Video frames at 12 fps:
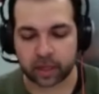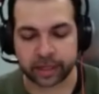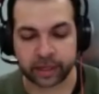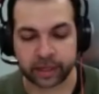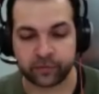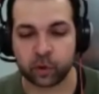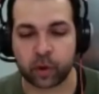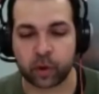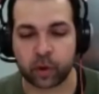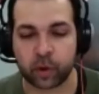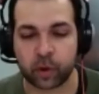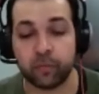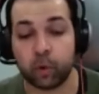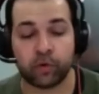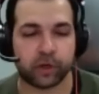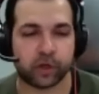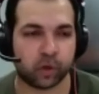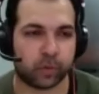if you have more than
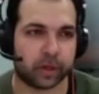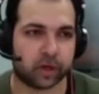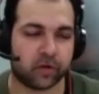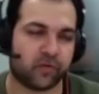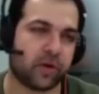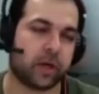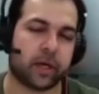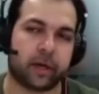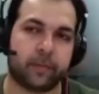2 million in funding.